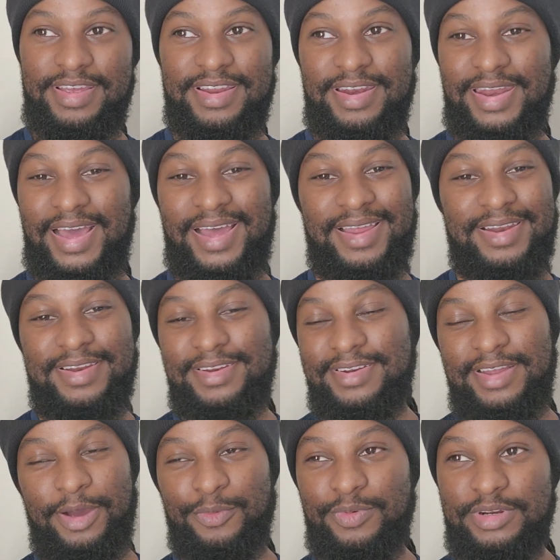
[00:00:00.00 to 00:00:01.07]
Not,
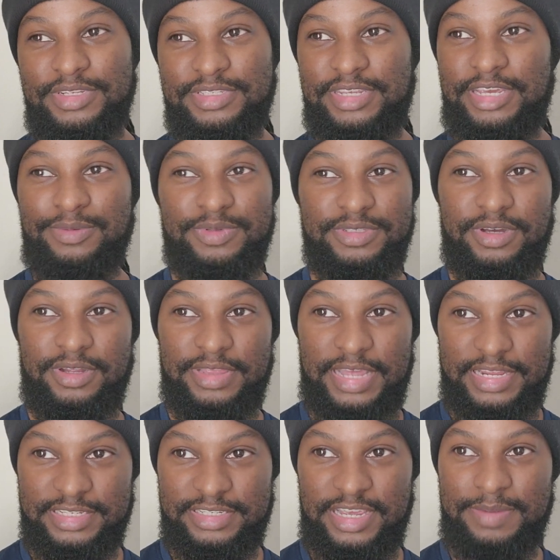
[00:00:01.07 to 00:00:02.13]
I wouldn't say it was on
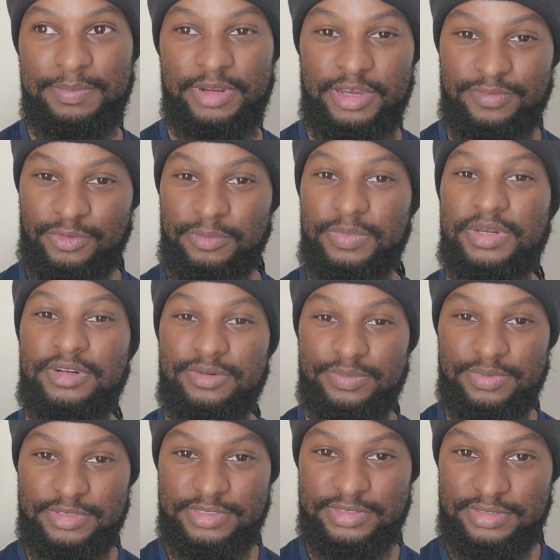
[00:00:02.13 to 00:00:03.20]
that same level, but it
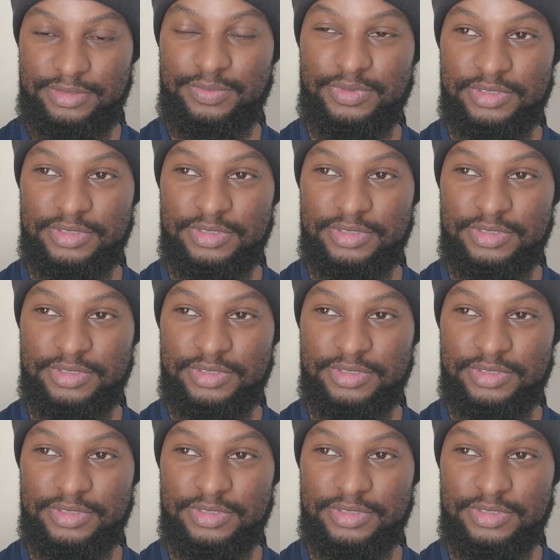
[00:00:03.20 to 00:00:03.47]
was